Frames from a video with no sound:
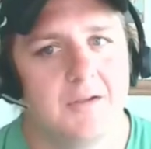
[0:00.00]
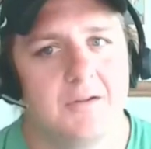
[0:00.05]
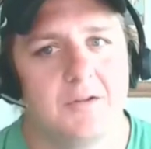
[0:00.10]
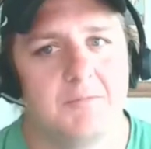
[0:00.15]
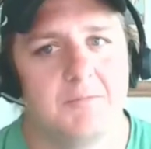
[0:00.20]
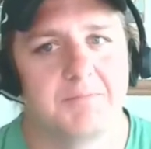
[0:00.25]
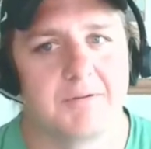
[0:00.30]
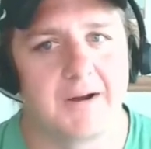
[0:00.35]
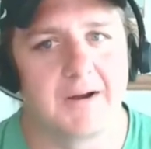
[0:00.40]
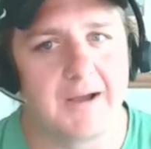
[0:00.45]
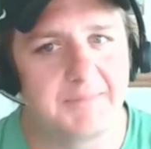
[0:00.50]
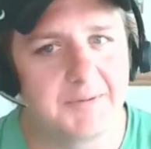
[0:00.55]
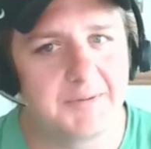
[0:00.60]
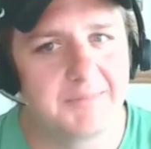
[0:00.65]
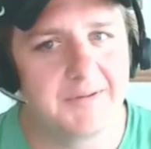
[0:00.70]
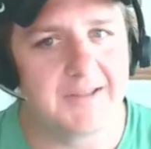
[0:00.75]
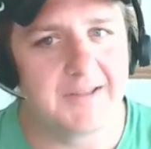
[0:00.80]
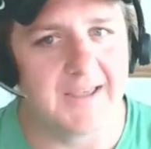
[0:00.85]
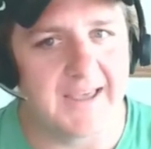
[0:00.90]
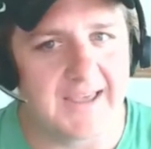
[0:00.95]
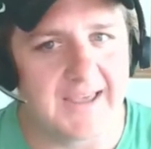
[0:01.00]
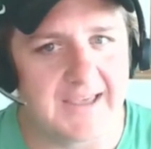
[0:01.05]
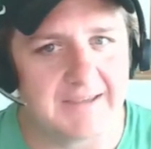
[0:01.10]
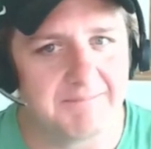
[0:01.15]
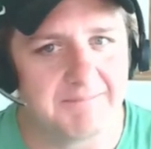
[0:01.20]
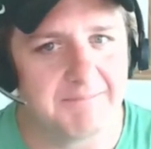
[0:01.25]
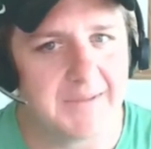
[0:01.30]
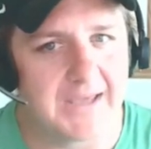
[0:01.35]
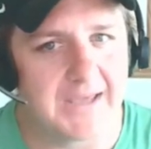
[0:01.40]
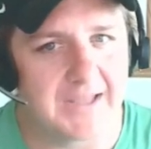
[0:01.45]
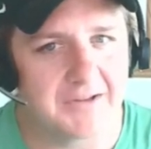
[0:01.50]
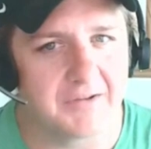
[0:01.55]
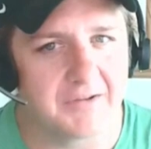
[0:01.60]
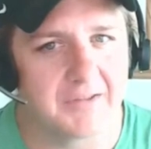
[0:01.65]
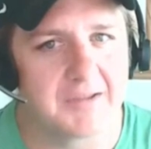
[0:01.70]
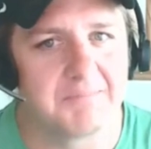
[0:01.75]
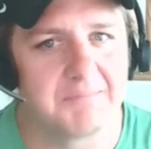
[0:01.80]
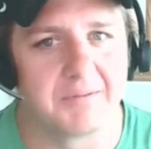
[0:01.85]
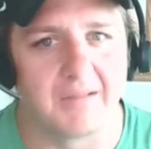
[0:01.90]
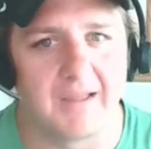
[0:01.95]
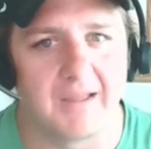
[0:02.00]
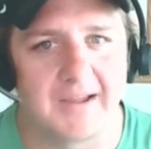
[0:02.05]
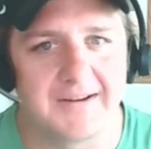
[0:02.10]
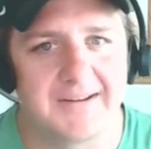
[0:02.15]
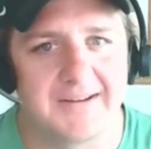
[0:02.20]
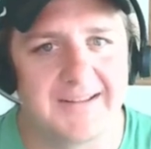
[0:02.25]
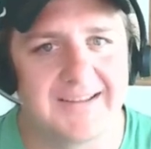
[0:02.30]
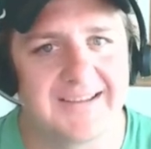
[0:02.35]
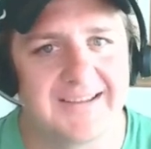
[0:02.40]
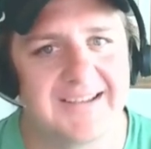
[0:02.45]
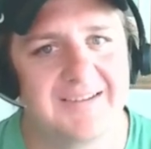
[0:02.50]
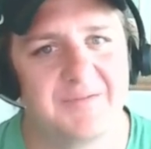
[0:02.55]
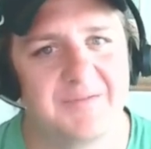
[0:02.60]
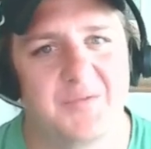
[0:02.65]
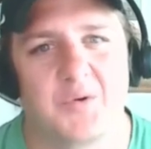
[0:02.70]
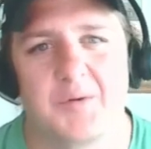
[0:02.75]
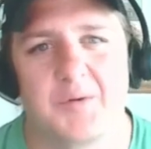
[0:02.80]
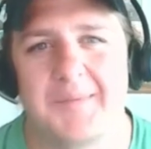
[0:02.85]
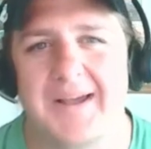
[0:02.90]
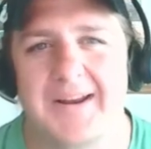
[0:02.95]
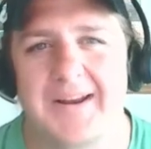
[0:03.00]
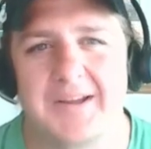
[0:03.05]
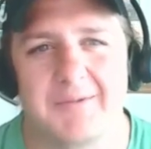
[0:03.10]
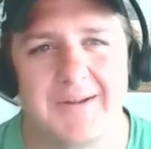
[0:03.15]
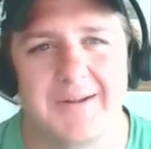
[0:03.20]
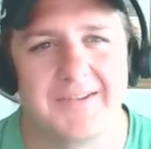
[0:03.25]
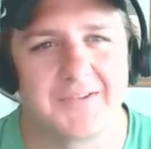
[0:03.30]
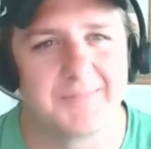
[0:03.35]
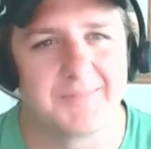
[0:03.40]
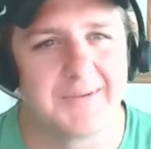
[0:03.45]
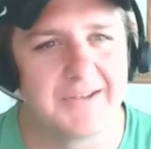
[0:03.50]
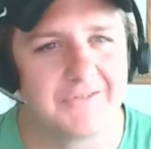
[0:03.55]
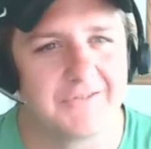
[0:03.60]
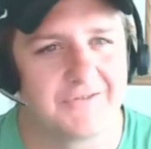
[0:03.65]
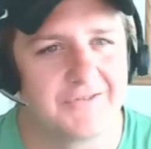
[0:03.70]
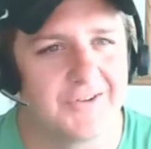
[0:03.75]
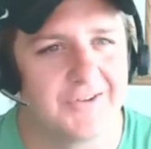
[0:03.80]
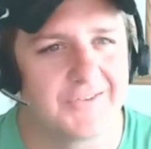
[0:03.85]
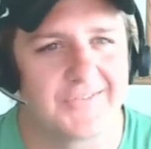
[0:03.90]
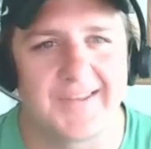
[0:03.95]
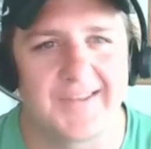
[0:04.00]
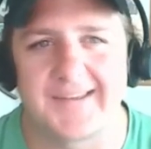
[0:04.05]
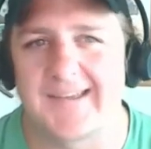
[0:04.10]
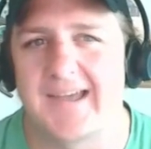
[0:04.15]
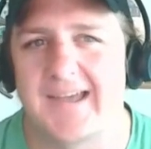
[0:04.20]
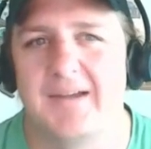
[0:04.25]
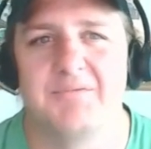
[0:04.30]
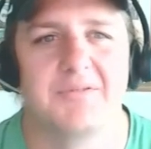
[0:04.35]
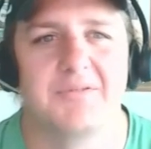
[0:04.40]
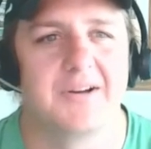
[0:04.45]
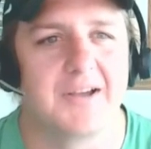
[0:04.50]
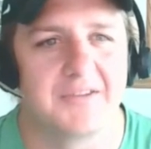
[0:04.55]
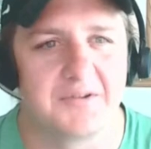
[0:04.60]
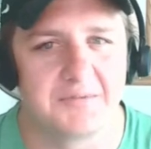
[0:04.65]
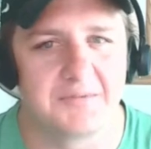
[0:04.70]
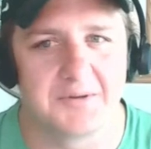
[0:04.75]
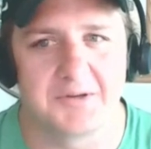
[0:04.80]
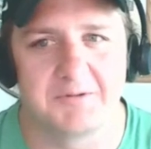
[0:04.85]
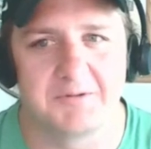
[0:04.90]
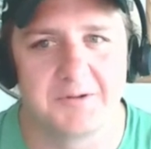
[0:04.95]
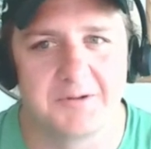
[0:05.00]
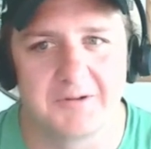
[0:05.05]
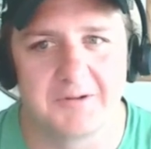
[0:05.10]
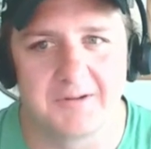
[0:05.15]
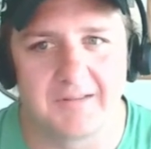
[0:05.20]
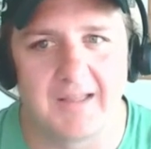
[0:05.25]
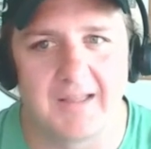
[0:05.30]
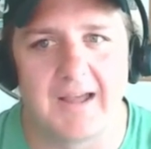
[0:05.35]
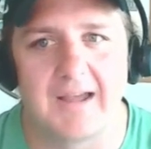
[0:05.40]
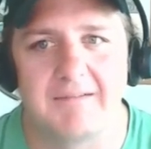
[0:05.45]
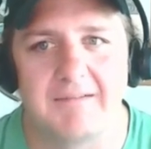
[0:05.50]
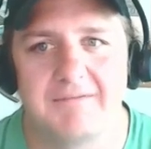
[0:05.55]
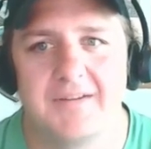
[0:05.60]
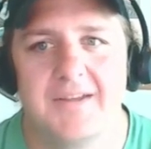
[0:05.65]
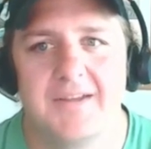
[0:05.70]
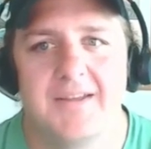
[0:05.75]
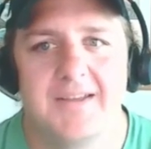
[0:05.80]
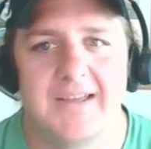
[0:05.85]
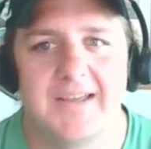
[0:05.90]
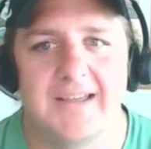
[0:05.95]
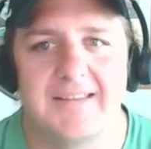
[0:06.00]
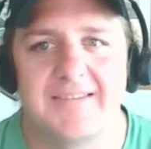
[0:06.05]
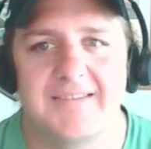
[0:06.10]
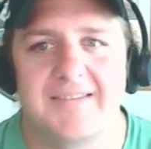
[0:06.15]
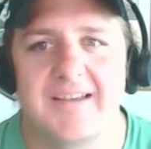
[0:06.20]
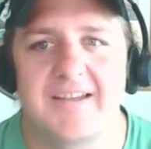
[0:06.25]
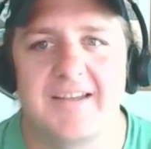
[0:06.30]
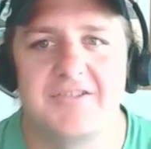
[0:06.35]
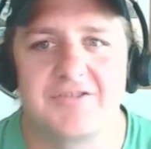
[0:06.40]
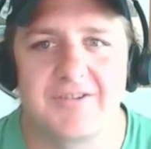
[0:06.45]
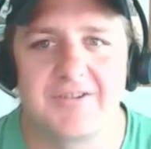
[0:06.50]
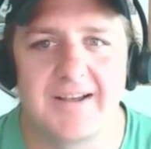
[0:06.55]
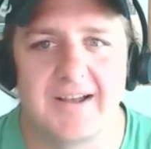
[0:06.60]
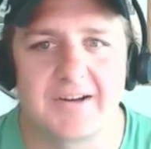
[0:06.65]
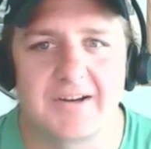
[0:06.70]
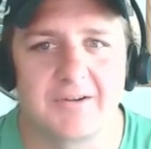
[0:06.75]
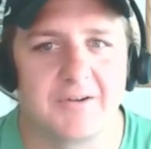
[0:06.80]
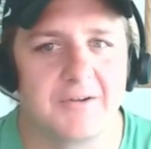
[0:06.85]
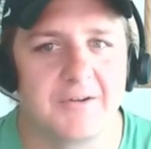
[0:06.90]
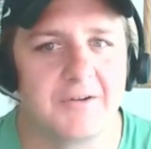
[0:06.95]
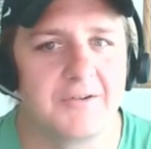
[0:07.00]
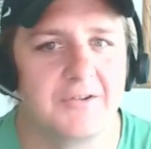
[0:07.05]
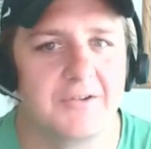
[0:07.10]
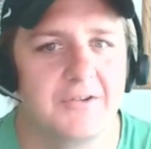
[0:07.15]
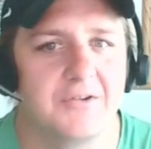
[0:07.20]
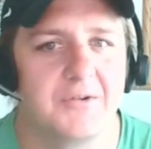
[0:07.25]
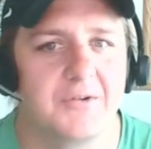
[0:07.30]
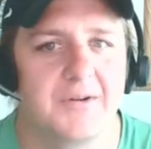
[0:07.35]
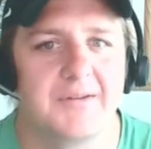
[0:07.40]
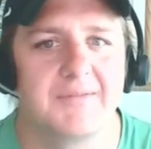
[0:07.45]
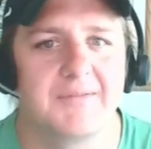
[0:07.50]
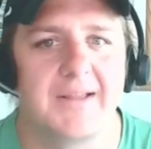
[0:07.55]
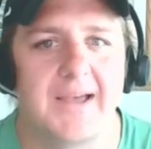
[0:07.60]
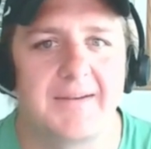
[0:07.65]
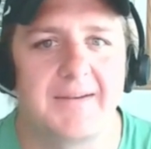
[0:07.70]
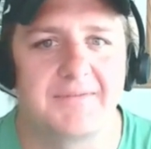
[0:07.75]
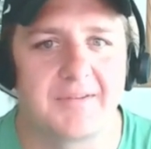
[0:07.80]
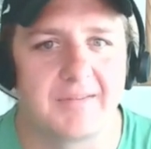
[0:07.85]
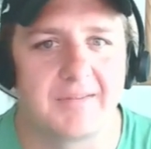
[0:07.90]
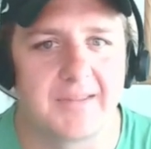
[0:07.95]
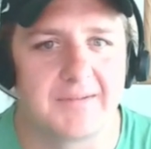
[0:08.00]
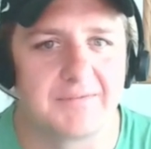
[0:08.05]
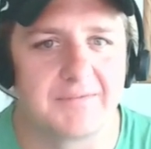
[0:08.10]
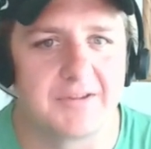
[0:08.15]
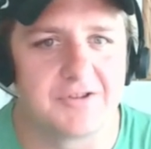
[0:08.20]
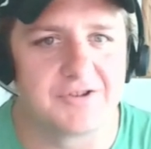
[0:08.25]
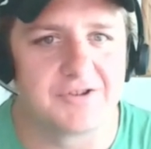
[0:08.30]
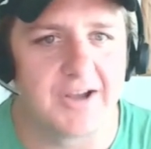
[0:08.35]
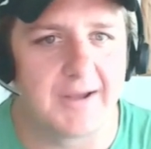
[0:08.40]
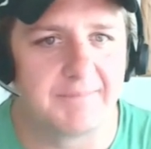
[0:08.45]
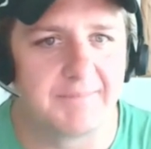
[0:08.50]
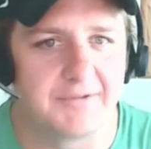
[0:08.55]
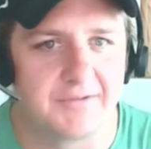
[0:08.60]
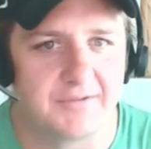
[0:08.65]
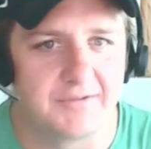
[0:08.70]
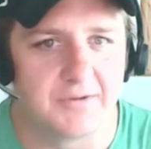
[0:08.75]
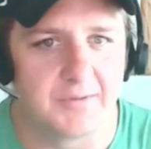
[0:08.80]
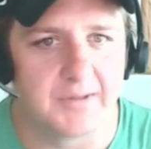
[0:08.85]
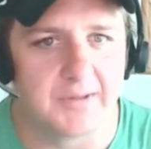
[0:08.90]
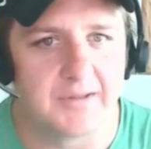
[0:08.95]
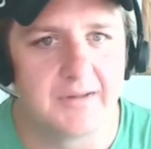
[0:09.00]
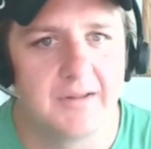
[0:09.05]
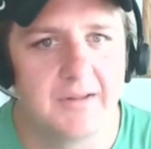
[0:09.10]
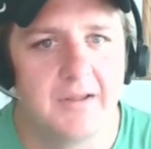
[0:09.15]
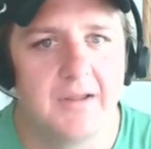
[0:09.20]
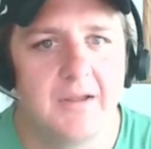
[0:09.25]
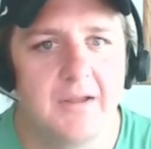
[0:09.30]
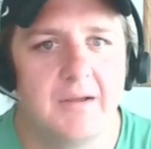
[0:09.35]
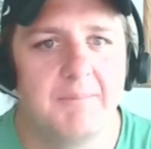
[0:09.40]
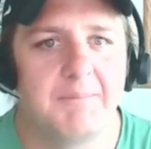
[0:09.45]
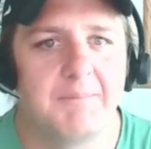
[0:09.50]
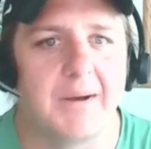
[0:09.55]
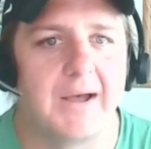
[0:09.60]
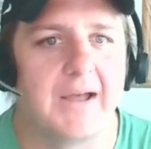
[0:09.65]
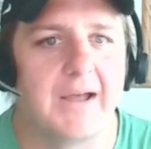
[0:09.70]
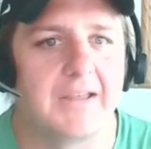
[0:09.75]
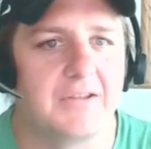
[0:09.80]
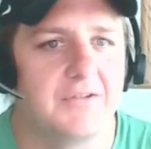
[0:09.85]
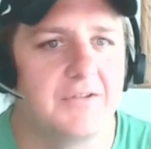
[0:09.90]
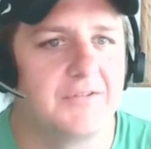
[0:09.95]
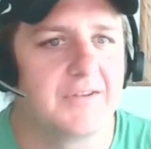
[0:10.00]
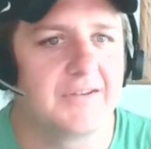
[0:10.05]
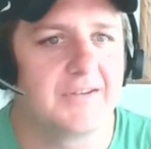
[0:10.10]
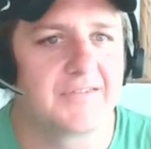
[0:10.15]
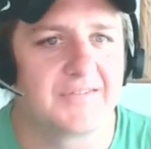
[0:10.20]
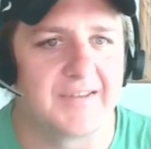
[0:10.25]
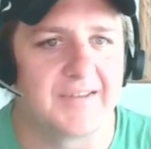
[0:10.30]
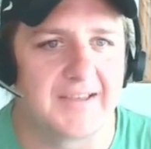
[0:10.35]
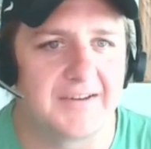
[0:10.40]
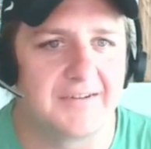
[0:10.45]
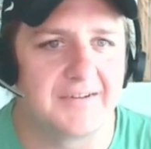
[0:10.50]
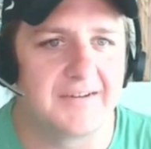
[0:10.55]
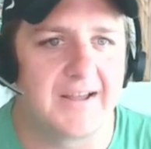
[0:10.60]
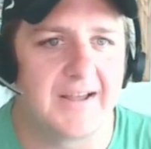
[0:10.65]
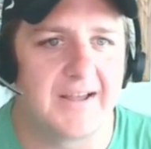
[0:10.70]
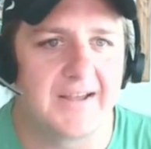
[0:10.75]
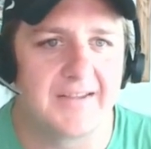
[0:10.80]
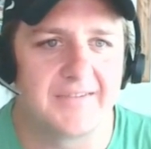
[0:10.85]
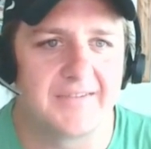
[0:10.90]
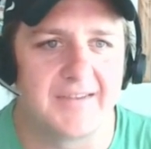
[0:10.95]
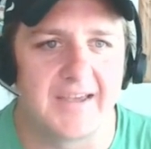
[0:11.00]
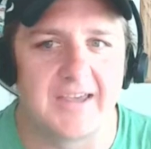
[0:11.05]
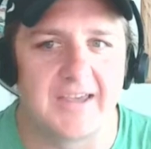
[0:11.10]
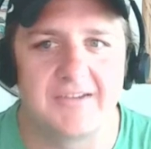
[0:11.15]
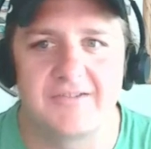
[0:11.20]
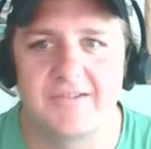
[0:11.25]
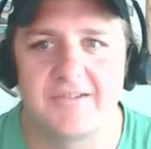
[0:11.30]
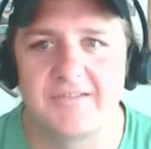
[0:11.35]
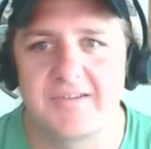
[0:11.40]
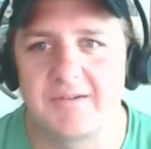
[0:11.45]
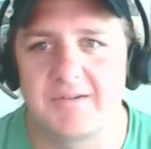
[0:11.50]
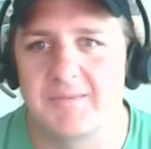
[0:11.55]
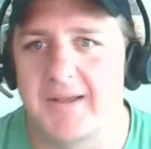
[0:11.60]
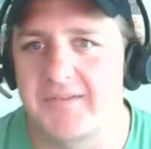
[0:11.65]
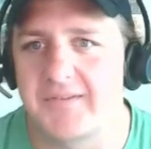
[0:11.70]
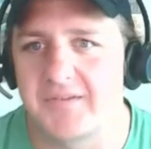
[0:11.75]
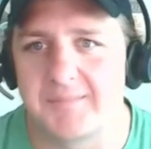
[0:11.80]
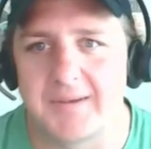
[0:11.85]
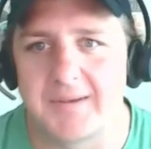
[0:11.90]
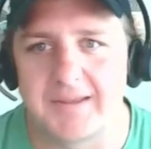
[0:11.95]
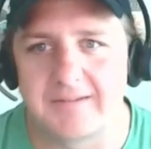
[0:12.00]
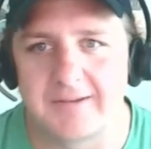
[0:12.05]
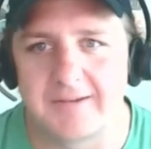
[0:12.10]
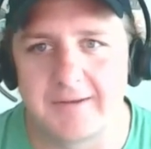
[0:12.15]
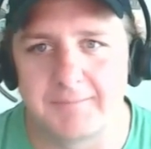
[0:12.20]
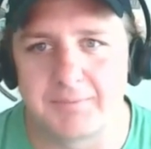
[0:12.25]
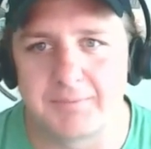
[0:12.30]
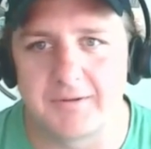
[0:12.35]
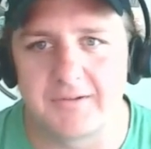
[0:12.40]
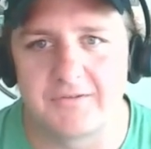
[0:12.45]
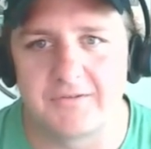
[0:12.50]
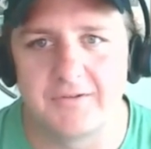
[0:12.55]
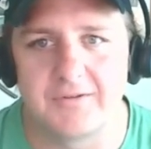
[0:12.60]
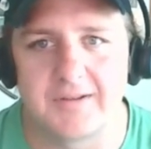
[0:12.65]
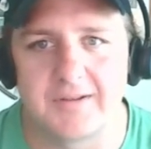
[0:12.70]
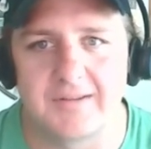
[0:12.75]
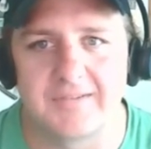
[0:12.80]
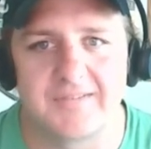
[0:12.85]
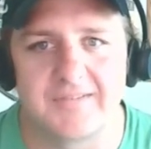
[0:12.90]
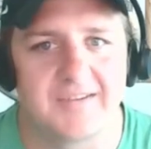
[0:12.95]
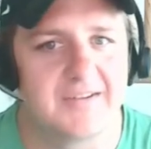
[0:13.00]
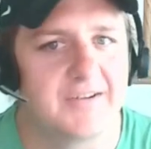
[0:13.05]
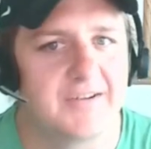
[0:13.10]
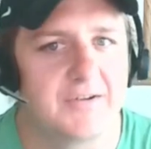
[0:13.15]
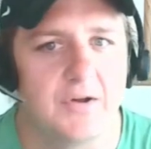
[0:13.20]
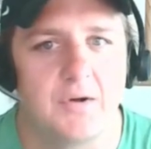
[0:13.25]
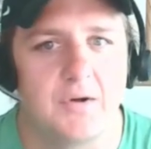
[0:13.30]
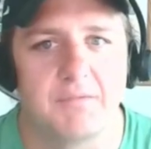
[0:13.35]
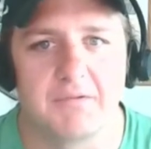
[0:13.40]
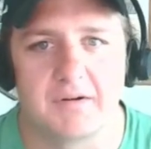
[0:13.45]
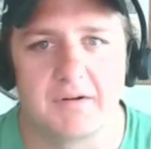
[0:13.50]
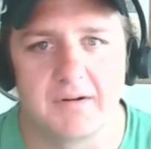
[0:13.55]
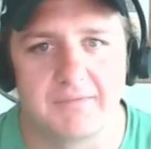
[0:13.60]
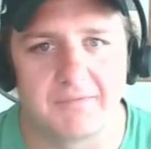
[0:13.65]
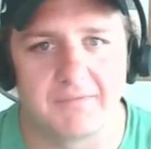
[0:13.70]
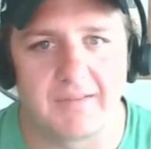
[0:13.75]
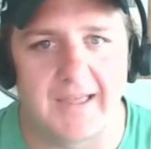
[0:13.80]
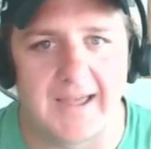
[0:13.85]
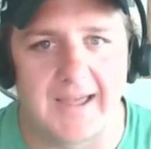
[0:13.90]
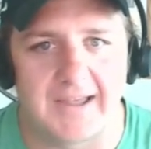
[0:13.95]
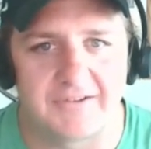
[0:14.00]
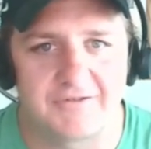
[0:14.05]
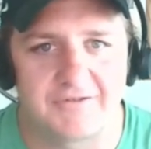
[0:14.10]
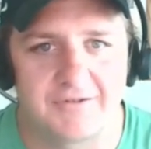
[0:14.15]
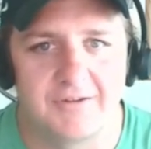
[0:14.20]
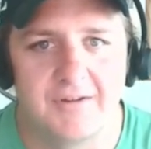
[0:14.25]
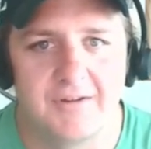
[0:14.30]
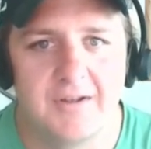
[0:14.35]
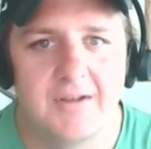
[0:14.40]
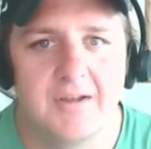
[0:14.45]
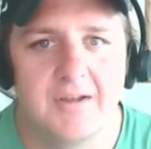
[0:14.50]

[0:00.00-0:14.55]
You probably hate manually blinding and formatting resumes just like every other recruiter alive. Inside Tracker, you don't even have to leave the job to do it. By using standardized agency resume templates, you can send it over in a flash.